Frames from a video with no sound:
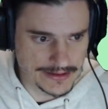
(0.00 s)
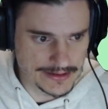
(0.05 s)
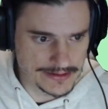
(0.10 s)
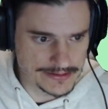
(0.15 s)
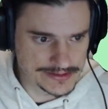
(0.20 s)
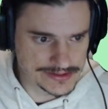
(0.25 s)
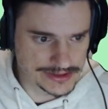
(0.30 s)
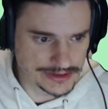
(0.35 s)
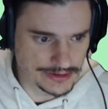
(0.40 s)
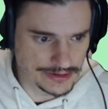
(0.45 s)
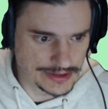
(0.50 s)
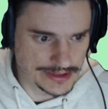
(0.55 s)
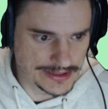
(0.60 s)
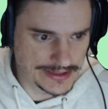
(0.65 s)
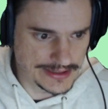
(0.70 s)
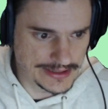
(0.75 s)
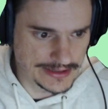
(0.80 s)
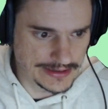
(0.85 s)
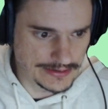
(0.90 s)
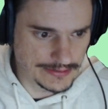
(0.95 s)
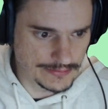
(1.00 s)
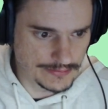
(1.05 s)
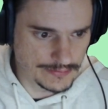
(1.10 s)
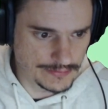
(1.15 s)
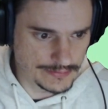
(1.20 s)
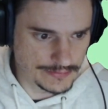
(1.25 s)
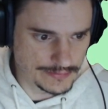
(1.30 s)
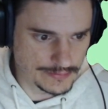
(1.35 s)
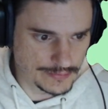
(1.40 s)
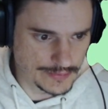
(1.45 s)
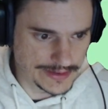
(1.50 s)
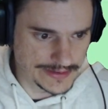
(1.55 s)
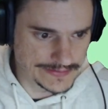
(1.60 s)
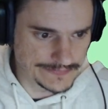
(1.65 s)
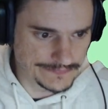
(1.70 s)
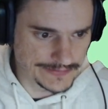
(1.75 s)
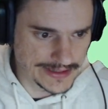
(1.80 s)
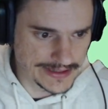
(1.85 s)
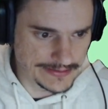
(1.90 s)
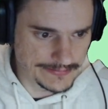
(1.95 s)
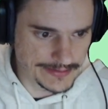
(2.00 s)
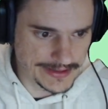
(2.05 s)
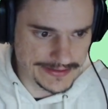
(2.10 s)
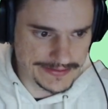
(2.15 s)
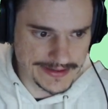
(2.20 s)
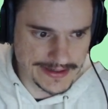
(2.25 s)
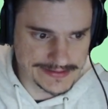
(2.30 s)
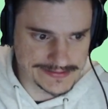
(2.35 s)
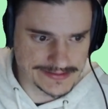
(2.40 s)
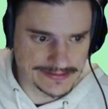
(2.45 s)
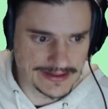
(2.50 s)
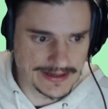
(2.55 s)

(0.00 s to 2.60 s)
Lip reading: So here we're dividing it by 1,000.